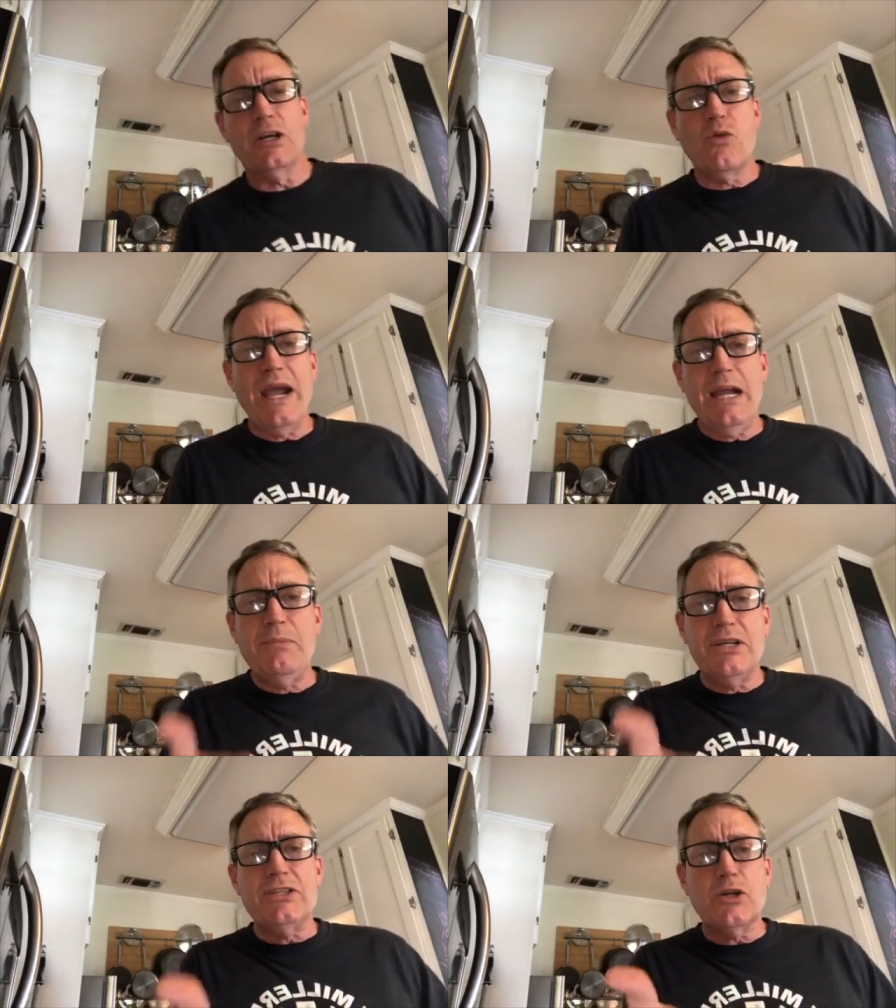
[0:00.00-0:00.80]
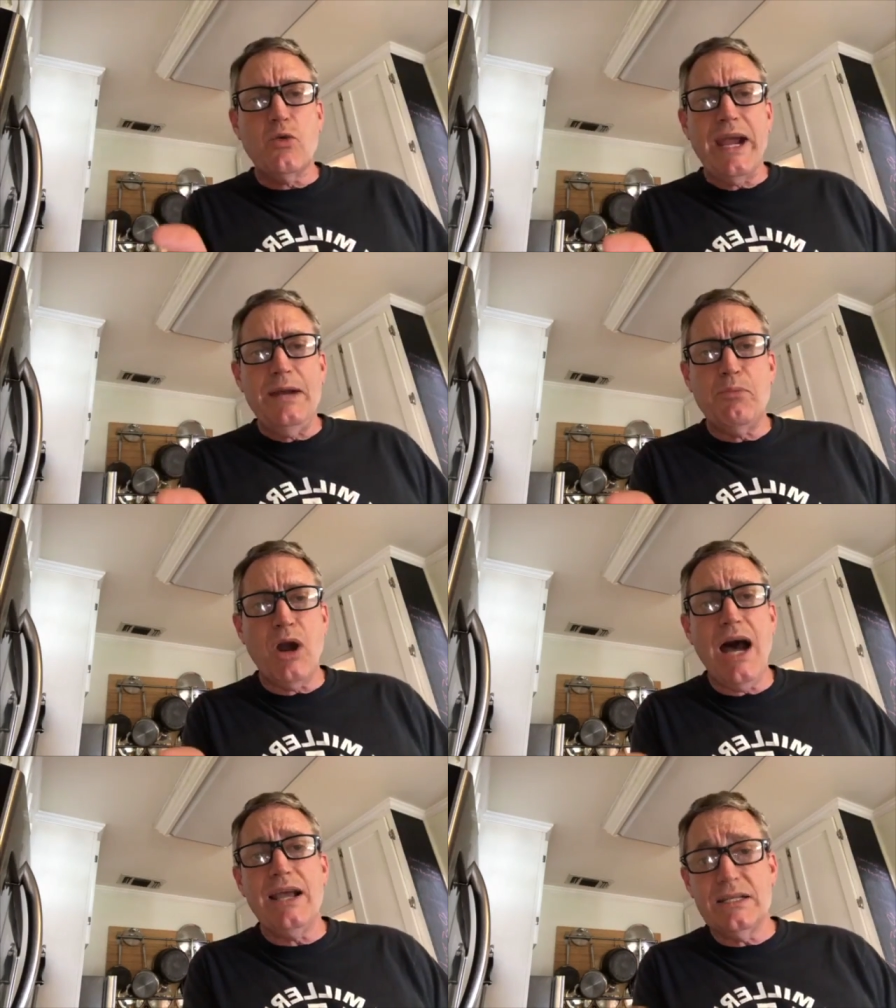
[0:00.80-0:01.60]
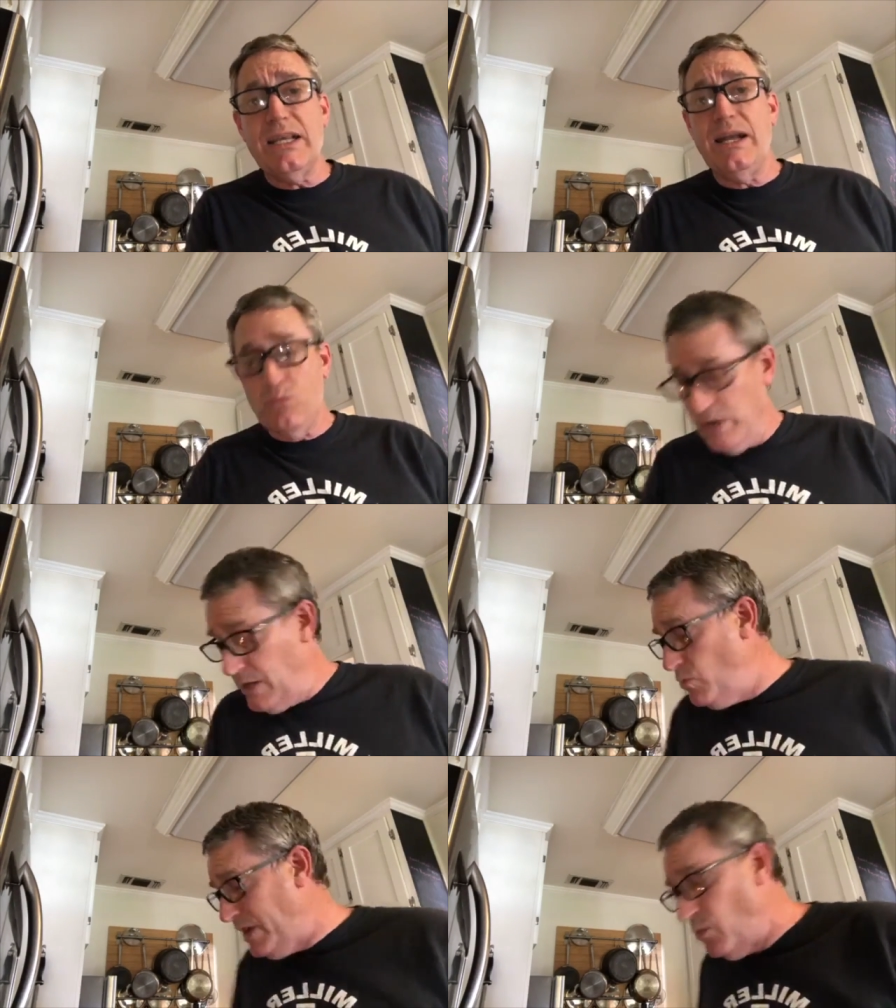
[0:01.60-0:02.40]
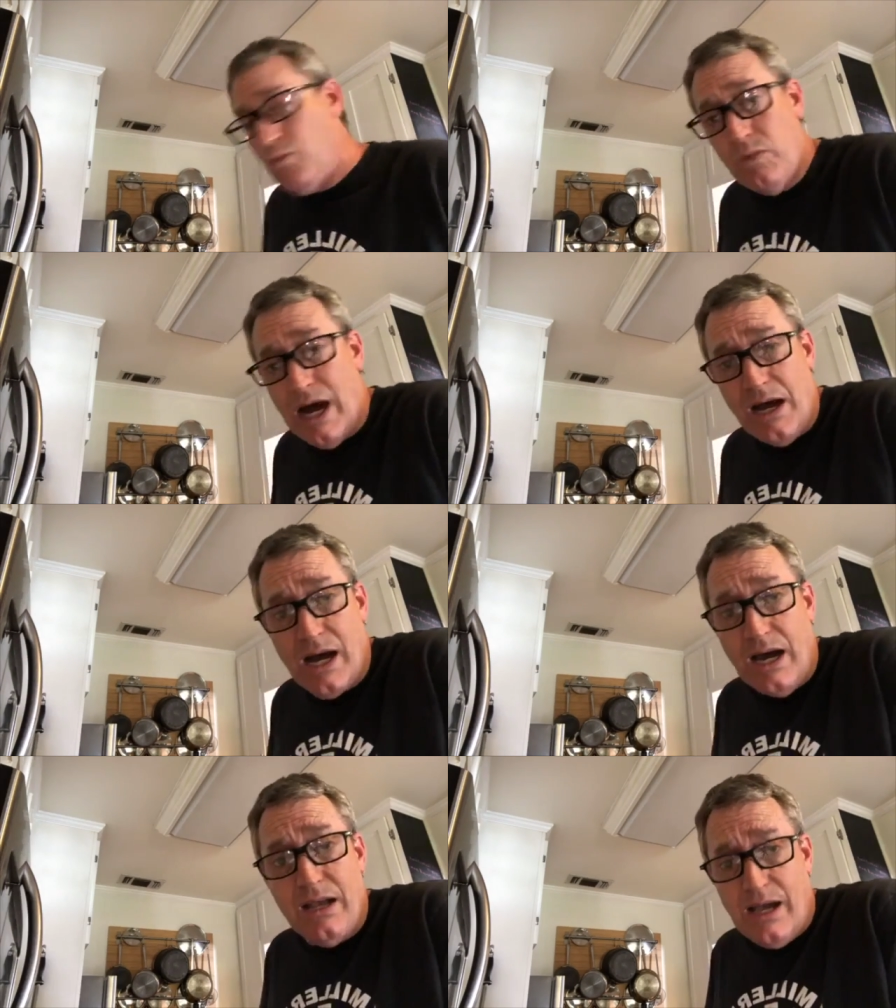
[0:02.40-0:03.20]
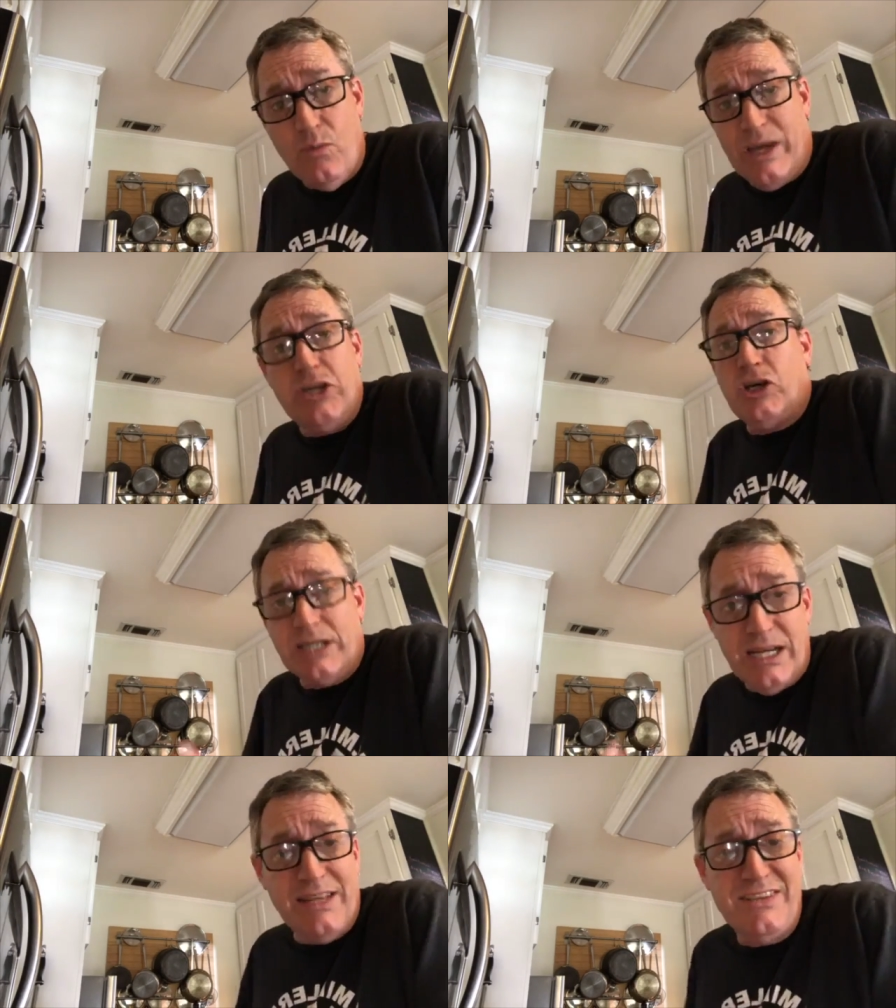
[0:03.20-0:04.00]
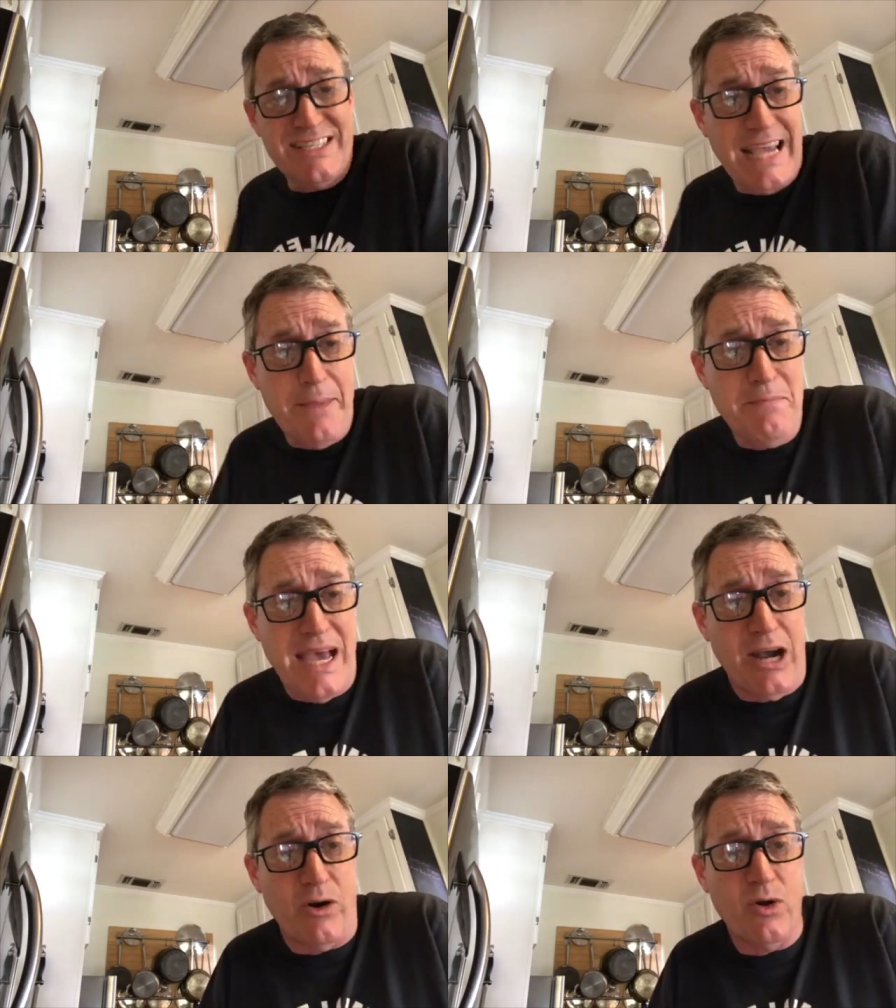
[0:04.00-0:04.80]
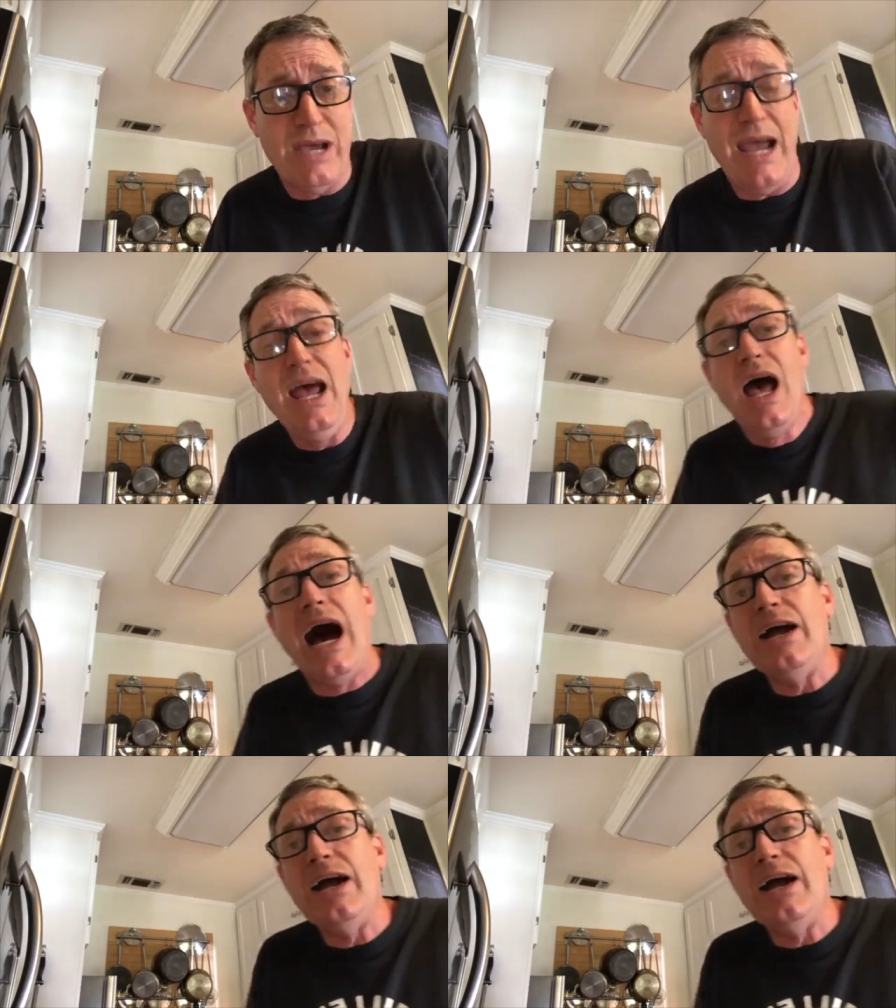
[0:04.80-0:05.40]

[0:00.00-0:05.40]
be a grain, but it's a grain product, and we we uh, uh, we cook it in the same manner, okay?